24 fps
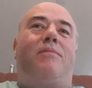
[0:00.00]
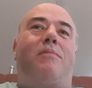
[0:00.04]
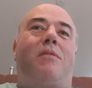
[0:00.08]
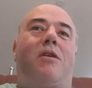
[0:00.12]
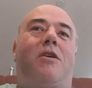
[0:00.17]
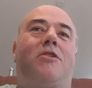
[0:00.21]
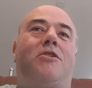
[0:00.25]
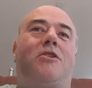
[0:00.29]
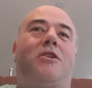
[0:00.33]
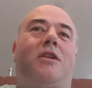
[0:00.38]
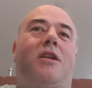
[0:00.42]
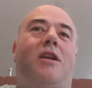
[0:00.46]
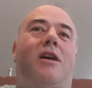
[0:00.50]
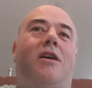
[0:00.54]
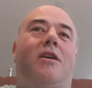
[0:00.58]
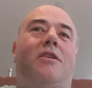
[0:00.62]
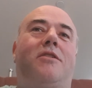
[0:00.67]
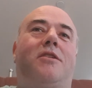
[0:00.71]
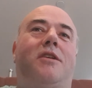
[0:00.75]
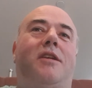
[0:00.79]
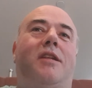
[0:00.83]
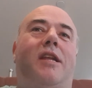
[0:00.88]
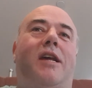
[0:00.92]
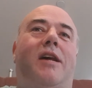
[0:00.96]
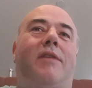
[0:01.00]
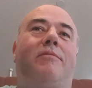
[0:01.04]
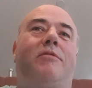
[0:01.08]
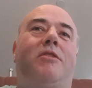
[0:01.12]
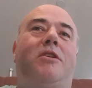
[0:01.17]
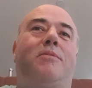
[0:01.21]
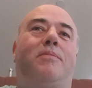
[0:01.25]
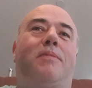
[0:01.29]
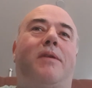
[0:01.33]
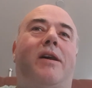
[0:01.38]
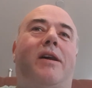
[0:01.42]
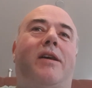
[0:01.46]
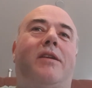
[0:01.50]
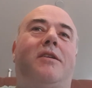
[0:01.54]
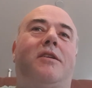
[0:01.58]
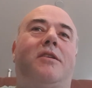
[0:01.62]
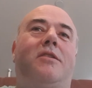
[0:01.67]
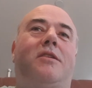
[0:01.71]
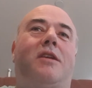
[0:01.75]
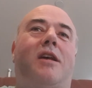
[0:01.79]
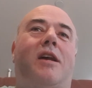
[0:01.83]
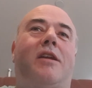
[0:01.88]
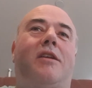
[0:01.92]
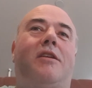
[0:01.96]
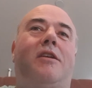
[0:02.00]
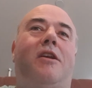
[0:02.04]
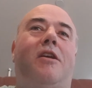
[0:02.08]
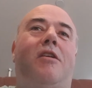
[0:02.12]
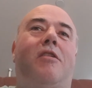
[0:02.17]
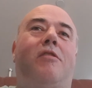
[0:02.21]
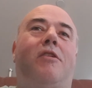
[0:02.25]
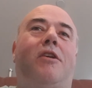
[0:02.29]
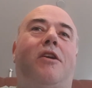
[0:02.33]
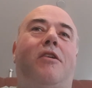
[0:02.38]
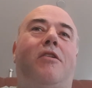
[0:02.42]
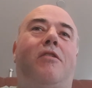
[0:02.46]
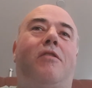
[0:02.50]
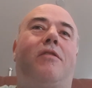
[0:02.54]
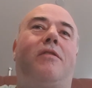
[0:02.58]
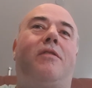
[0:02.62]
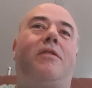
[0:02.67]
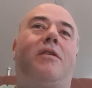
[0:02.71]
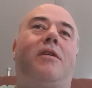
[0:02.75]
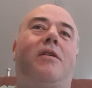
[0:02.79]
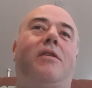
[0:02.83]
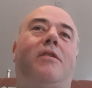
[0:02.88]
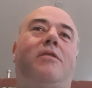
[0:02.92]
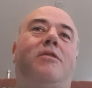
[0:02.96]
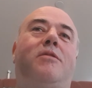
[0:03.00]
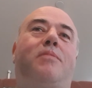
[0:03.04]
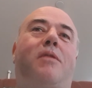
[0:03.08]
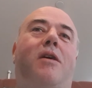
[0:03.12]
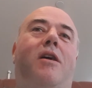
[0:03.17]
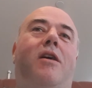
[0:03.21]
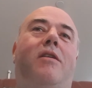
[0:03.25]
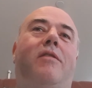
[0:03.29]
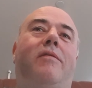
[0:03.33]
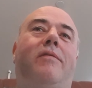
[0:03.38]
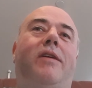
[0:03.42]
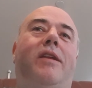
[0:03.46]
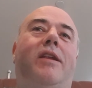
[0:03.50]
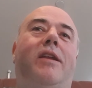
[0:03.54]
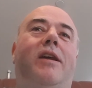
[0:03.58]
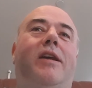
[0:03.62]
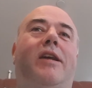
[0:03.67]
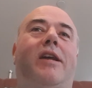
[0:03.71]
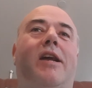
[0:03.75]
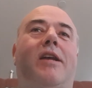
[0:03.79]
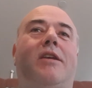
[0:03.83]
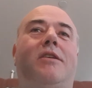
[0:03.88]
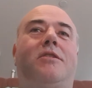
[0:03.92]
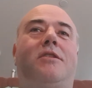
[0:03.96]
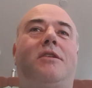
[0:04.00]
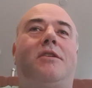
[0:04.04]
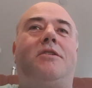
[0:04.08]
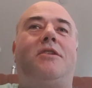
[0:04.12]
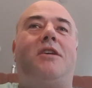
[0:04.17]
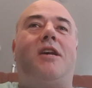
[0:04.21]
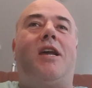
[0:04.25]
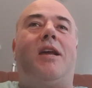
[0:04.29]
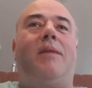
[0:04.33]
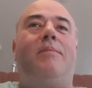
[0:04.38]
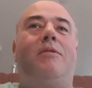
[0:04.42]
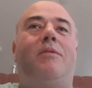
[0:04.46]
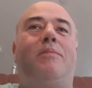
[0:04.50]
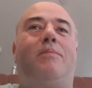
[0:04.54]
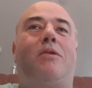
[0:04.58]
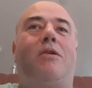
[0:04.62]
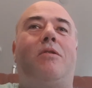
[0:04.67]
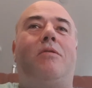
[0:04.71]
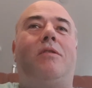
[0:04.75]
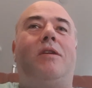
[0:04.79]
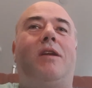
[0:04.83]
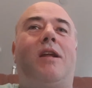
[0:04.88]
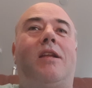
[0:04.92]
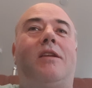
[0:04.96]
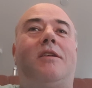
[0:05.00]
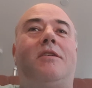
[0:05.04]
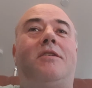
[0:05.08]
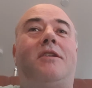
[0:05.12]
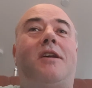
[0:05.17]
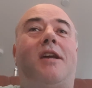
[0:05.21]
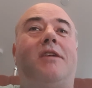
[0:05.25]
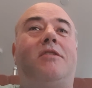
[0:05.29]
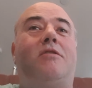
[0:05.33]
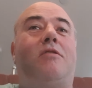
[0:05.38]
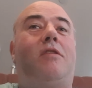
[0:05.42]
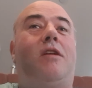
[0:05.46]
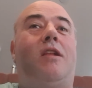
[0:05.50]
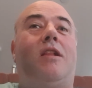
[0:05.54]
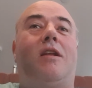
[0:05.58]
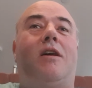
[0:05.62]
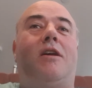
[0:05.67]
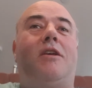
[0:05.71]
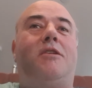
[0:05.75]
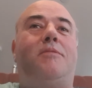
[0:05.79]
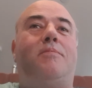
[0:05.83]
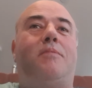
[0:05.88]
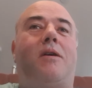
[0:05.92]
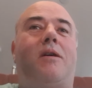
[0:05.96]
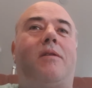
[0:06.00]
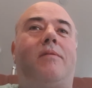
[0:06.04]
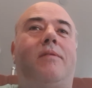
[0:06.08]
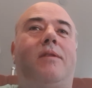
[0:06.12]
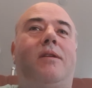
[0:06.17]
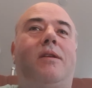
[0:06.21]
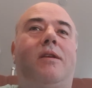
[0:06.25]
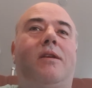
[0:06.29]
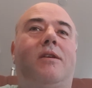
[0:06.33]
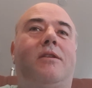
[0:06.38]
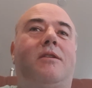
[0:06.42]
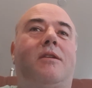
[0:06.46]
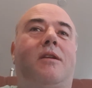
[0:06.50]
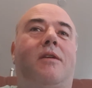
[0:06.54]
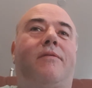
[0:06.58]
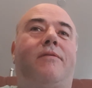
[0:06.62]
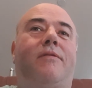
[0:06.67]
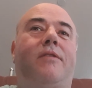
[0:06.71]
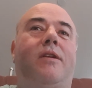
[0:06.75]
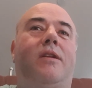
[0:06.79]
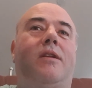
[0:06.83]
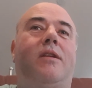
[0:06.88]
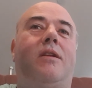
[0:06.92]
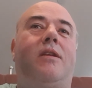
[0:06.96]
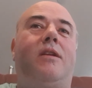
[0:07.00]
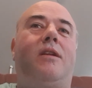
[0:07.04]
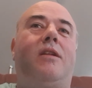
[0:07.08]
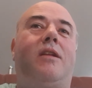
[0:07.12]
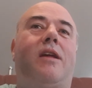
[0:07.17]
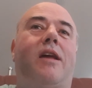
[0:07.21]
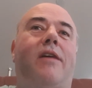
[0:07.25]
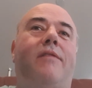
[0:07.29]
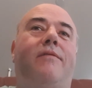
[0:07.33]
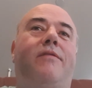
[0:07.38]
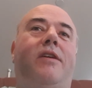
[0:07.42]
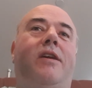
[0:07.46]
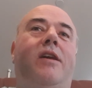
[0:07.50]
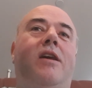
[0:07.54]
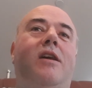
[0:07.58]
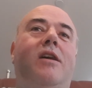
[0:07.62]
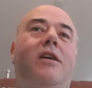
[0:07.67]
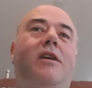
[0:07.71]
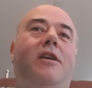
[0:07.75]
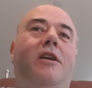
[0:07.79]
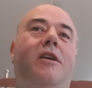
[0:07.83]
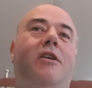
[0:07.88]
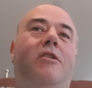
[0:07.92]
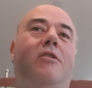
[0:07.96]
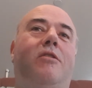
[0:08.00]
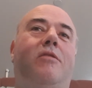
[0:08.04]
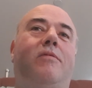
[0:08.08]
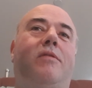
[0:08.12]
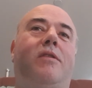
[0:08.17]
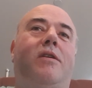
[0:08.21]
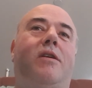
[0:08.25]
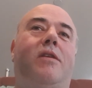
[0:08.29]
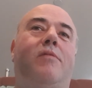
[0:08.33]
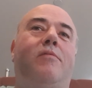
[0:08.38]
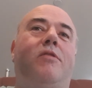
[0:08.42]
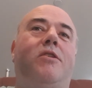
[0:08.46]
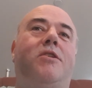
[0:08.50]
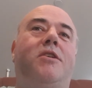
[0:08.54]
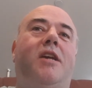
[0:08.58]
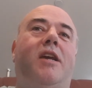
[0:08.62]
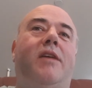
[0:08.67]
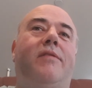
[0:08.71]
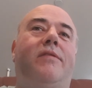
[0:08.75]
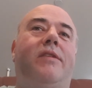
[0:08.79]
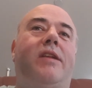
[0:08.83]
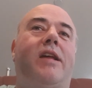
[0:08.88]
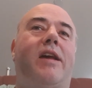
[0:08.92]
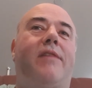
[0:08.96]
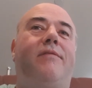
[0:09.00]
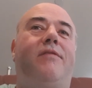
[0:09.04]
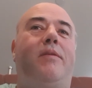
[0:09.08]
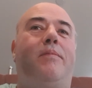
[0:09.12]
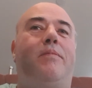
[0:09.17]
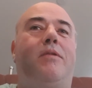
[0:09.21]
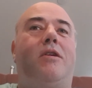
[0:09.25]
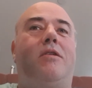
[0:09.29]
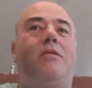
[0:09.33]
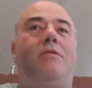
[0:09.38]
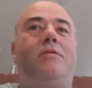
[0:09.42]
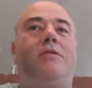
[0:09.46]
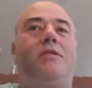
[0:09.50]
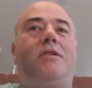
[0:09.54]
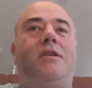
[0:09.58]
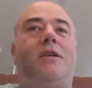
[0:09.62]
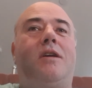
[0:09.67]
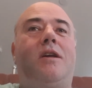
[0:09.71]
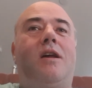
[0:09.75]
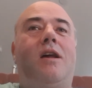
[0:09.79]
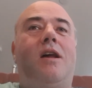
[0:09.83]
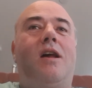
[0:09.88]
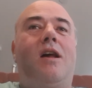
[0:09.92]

martial arts in that respect is that you're not sparring against the same opponent. As I say, it's only like sparring. It's nothing heavy. You're not receiving heavy blows.